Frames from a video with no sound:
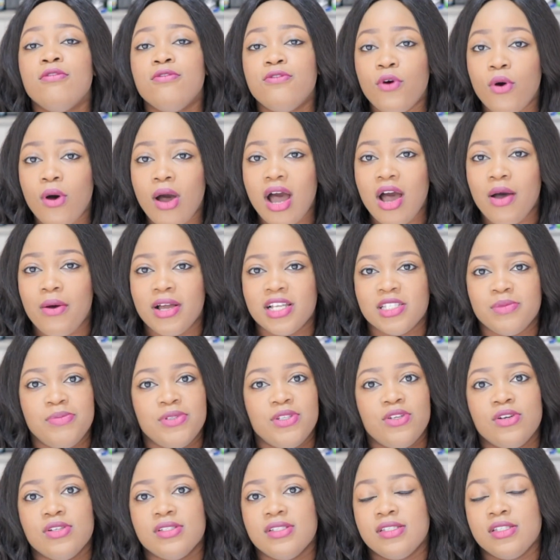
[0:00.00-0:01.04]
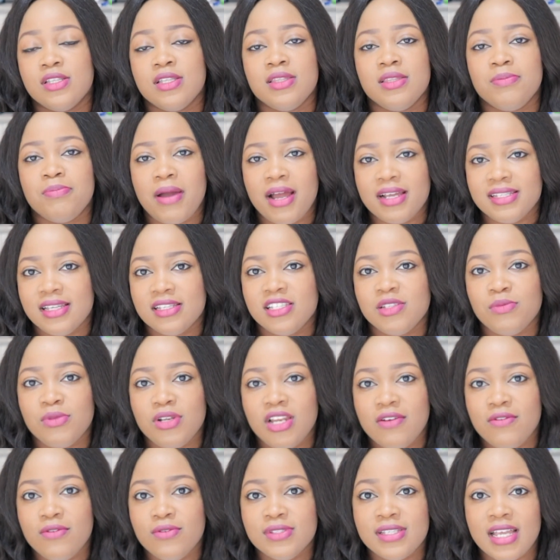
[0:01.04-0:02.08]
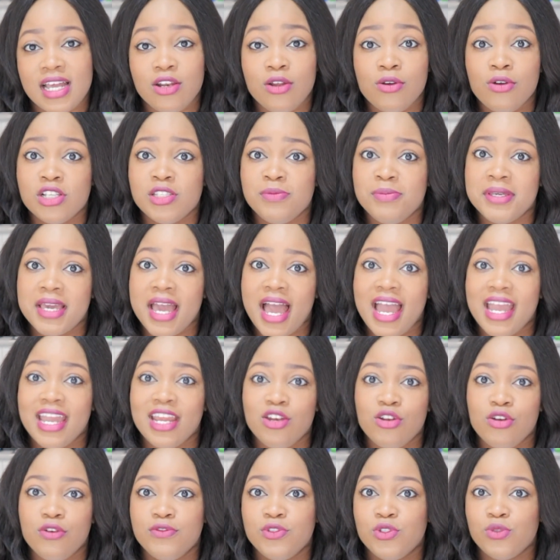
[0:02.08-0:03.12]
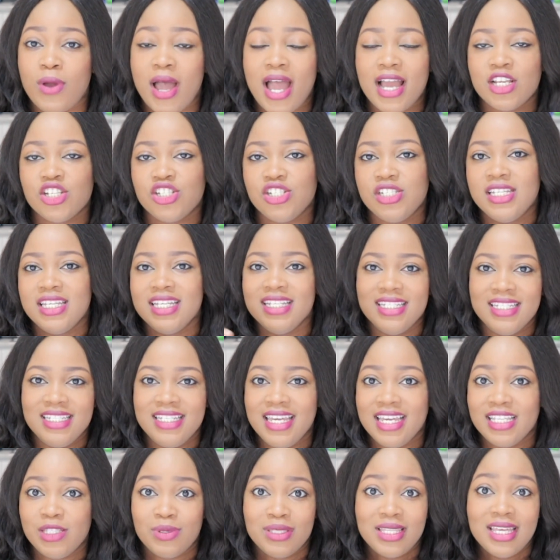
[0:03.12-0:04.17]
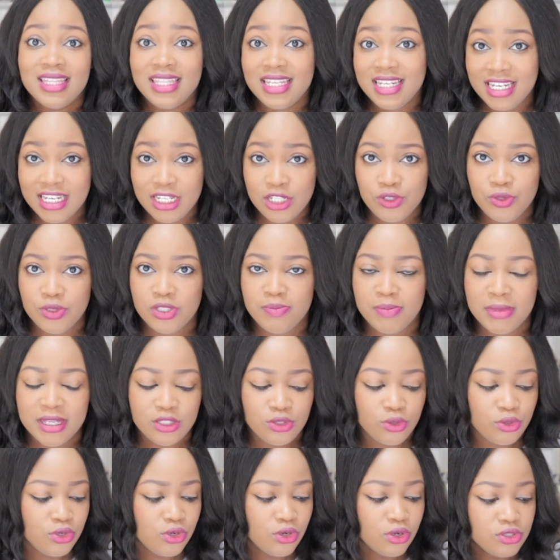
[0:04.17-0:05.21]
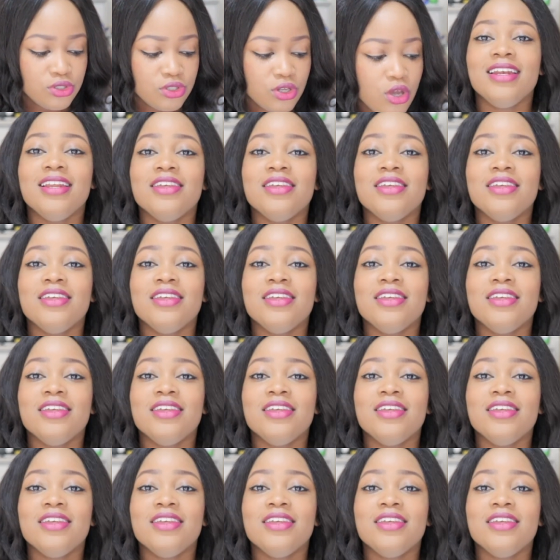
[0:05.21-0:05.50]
4 hours because the paracetamol levels are not going to be high enough to actually indicate whether they need treatment or not.